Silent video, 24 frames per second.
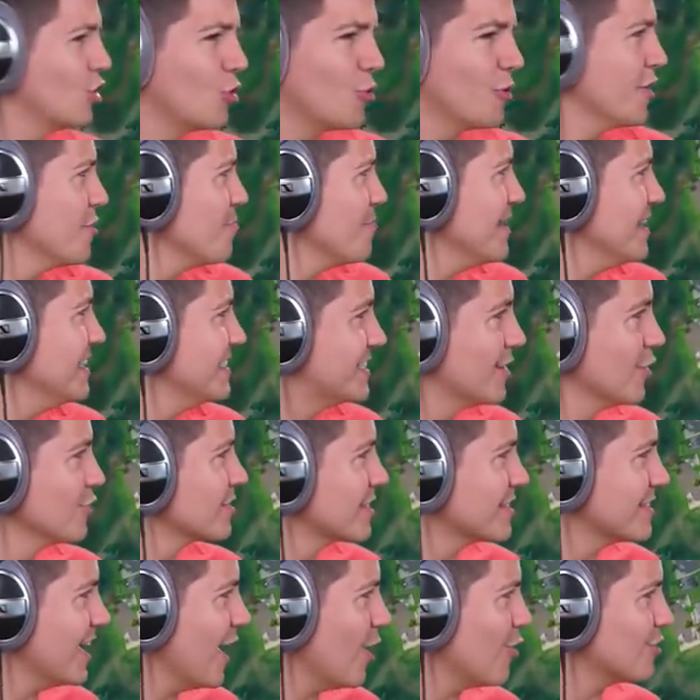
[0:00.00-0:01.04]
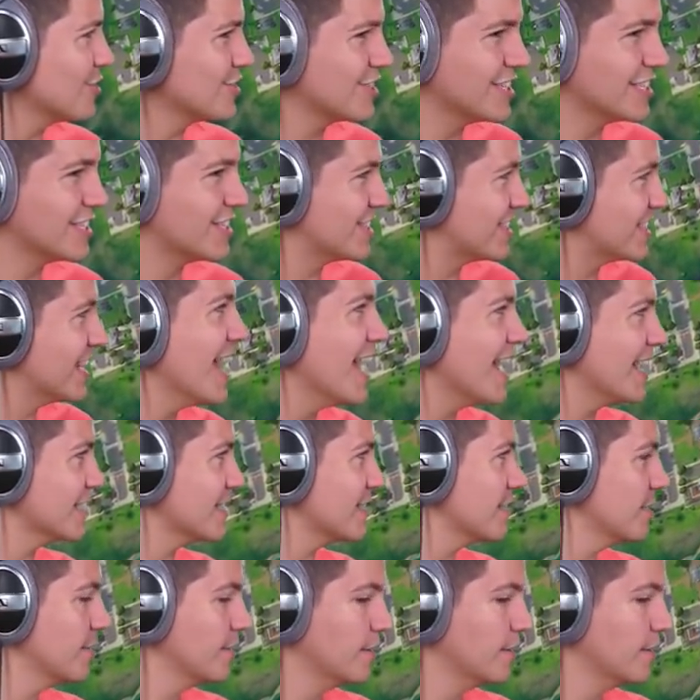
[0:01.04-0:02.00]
Dude, what do you mean? Tilted Towers is sick.